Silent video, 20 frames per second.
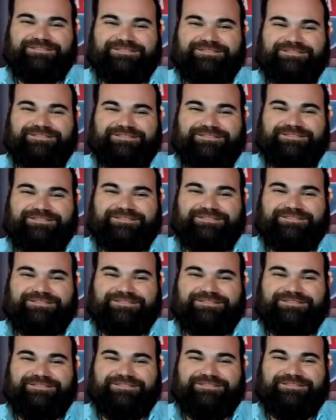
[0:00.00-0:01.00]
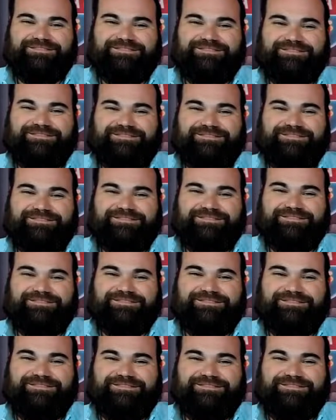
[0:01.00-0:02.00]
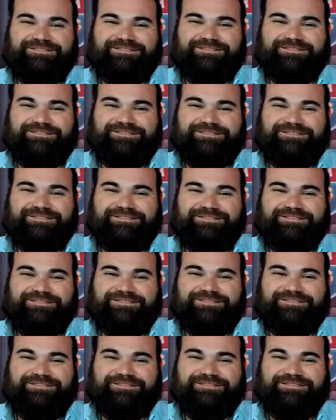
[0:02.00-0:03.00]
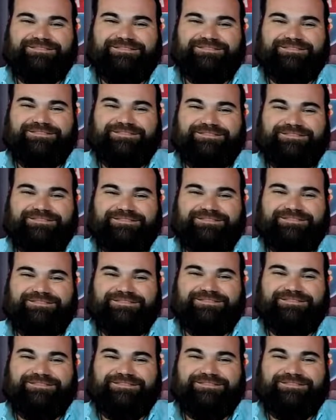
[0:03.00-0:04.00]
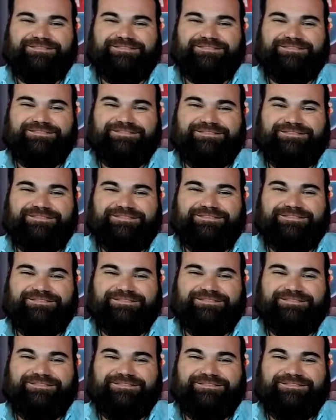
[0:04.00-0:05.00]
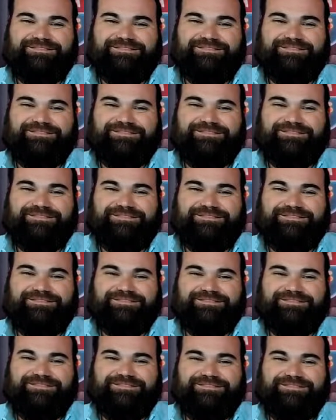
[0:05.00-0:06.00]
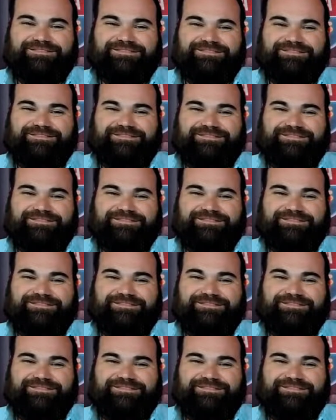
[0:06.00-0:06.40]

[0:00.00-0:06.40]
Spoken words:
This person isn't speaking.